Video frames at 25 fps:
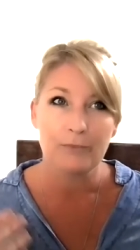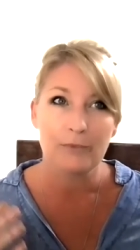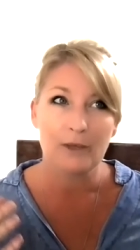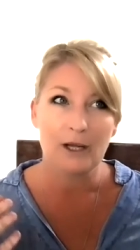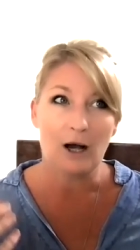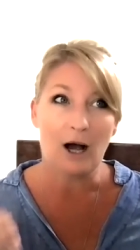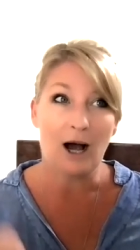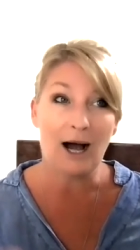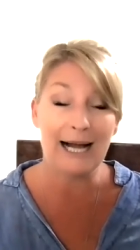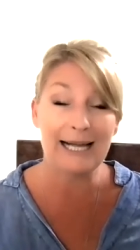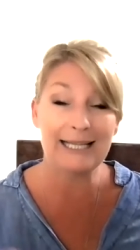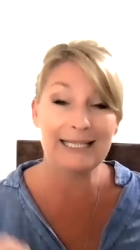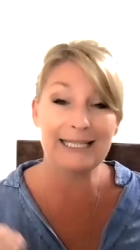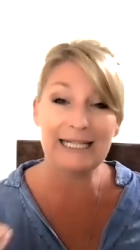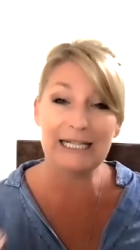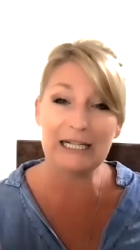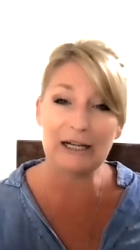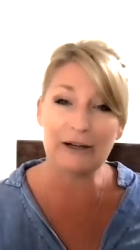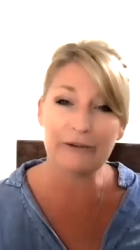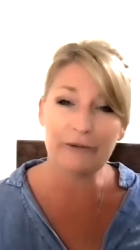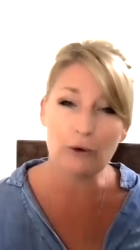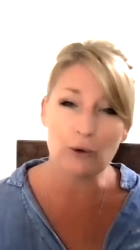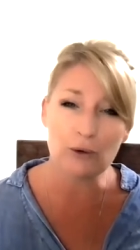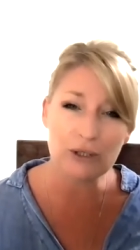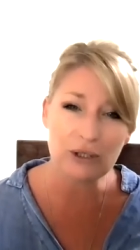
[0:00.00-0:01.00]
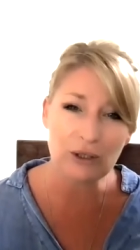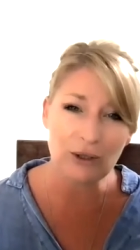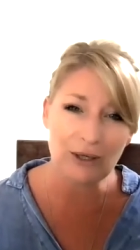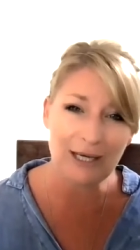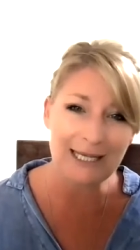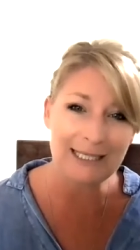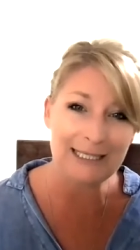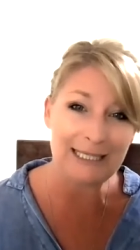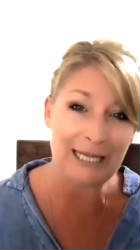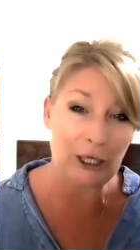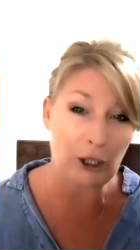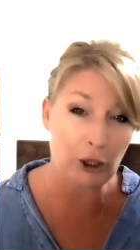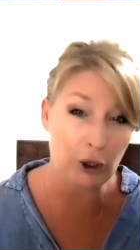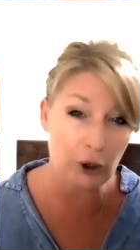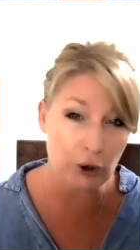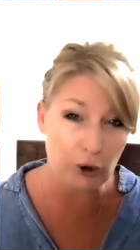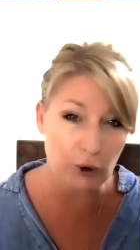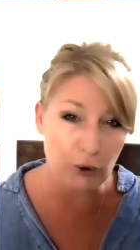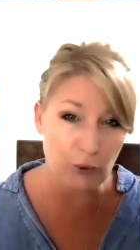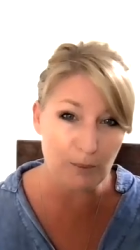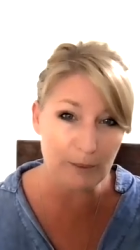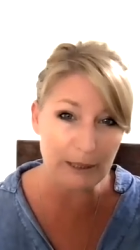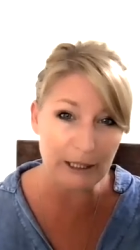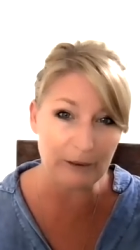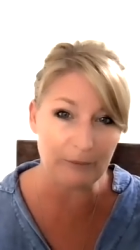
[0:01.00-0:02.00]
highly enough, also as a
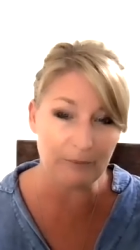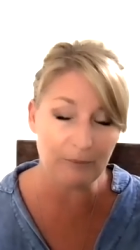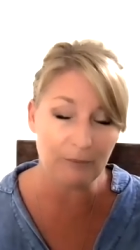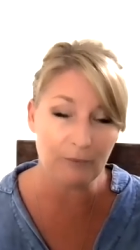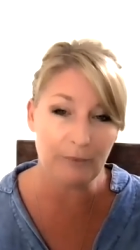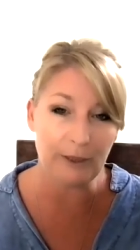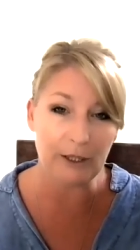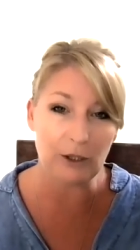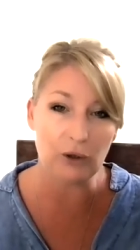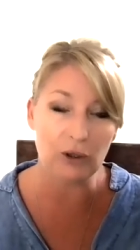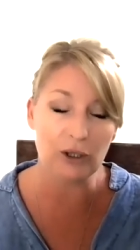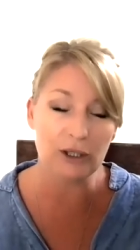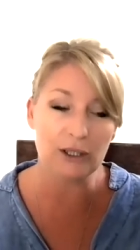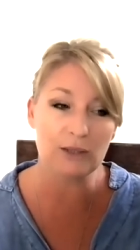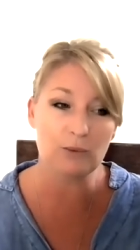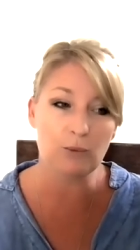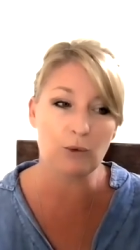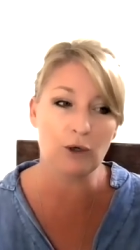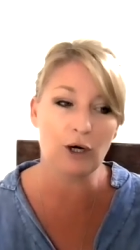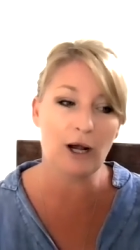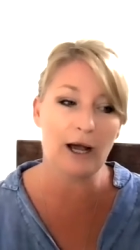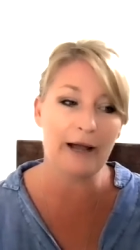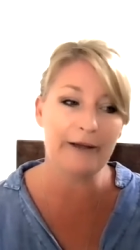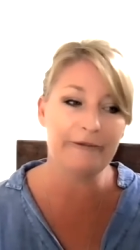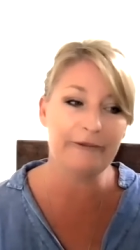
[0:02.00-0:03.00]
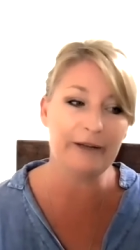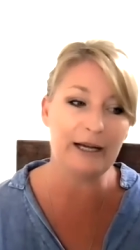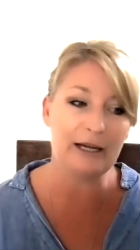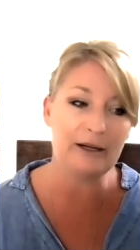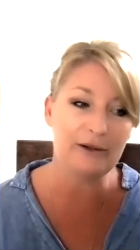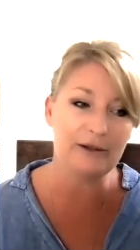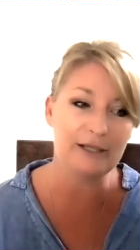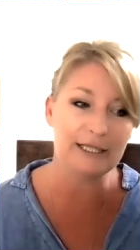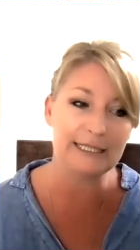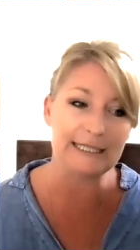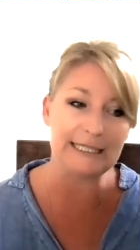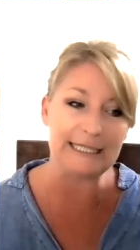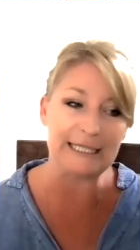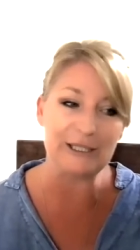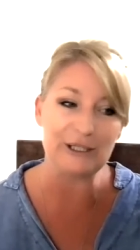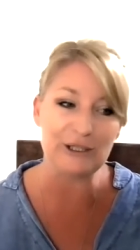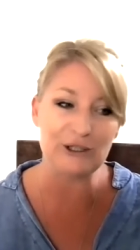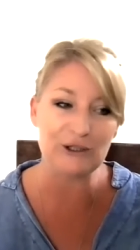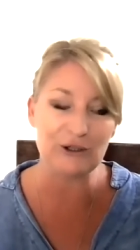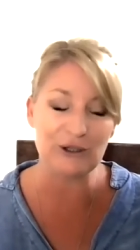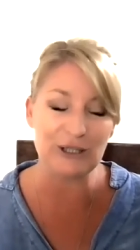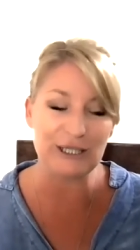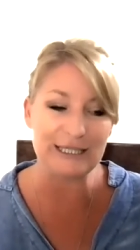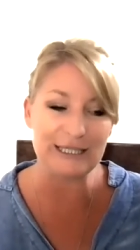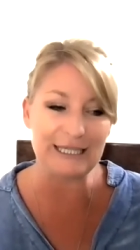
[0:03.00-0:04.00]
human, because what I found in this
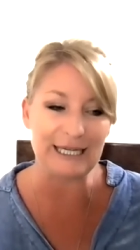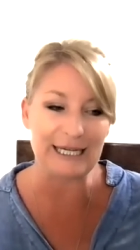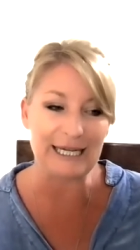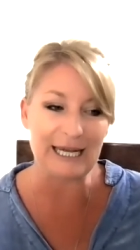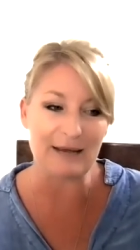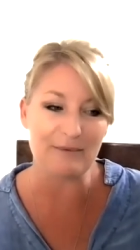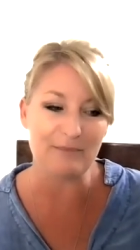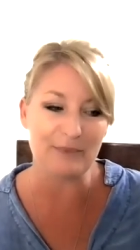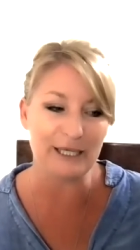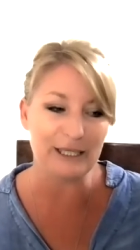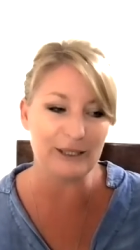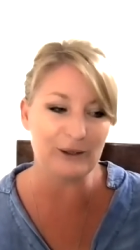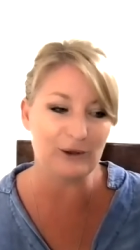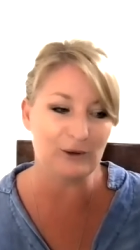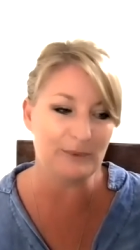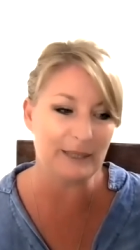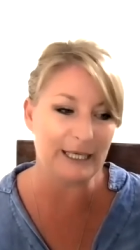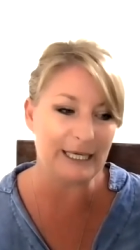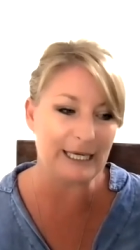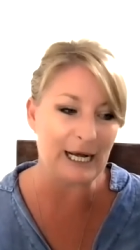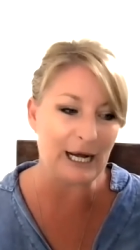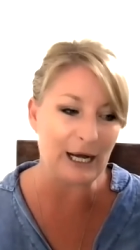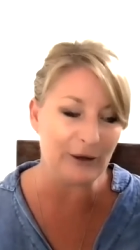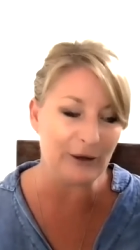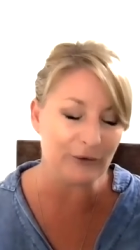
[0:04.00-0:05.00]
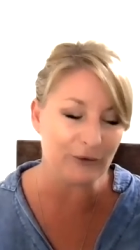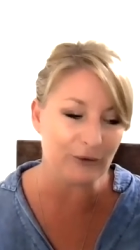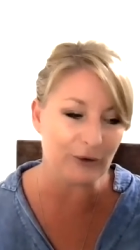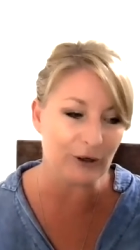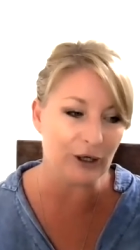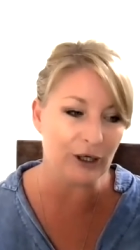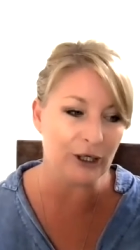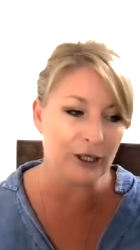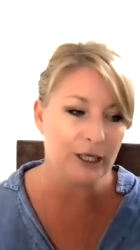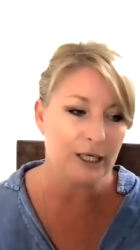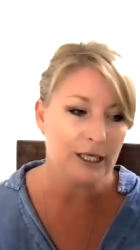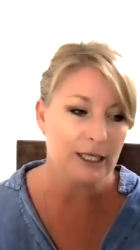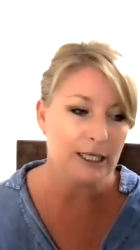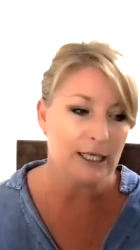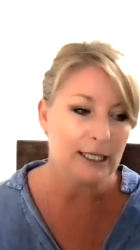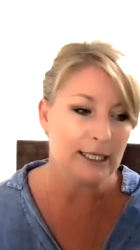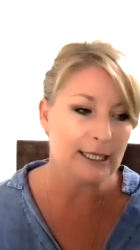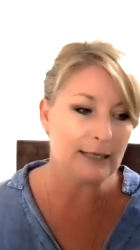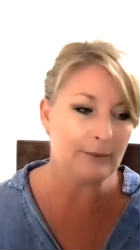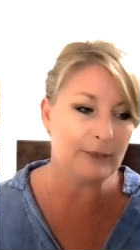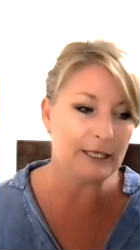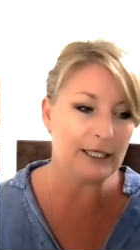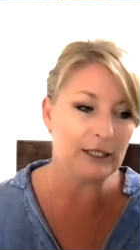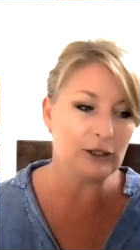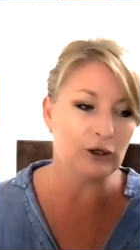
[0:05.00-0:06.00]
industry is it can be a little bit cutthroat,
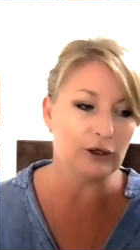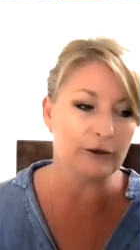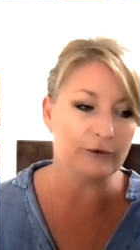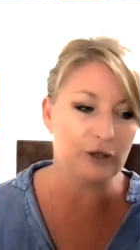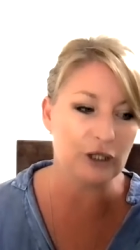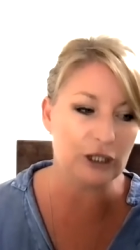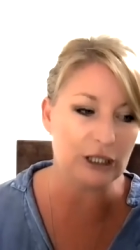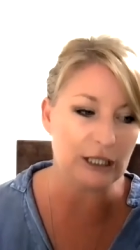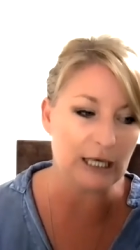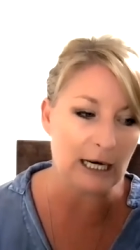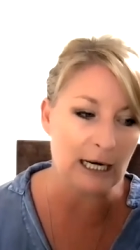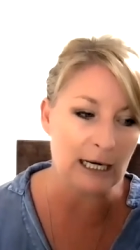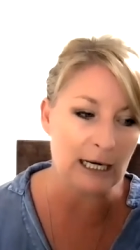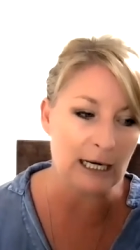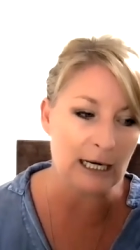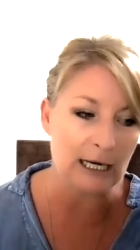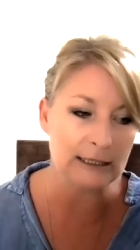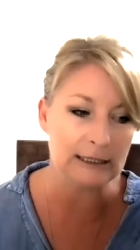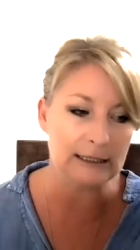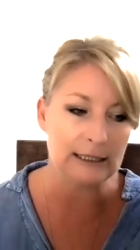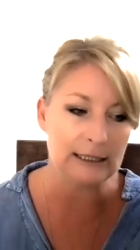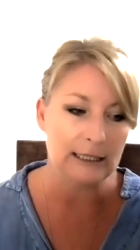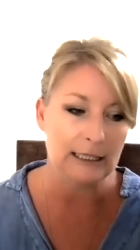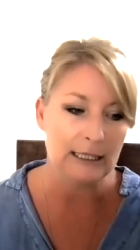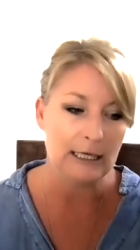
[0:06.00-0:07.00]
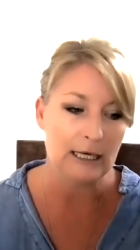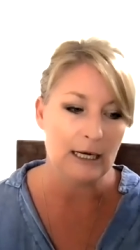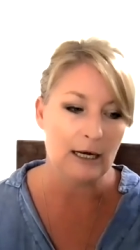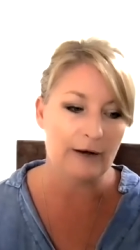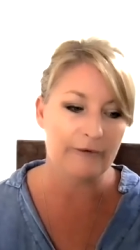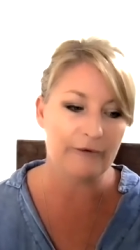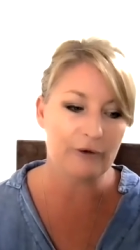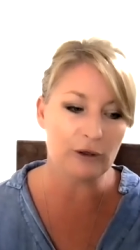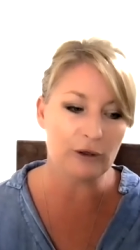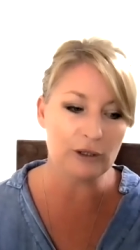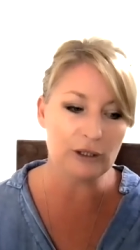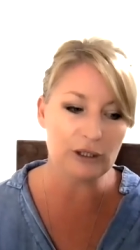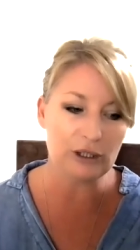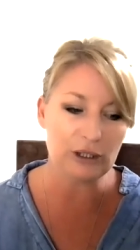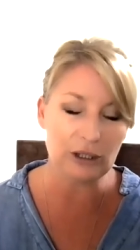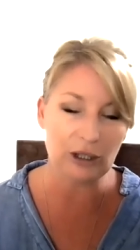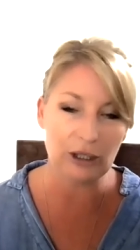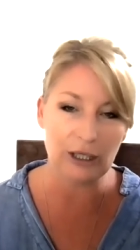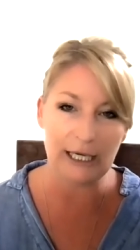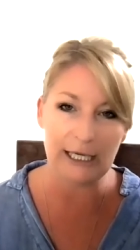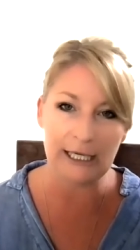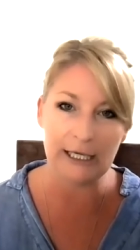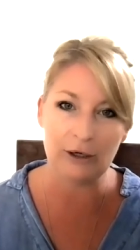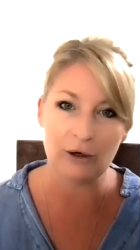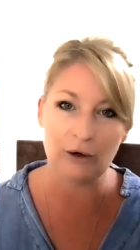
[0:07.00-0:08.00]
can be a lot of sharks. I've gotten to know Ian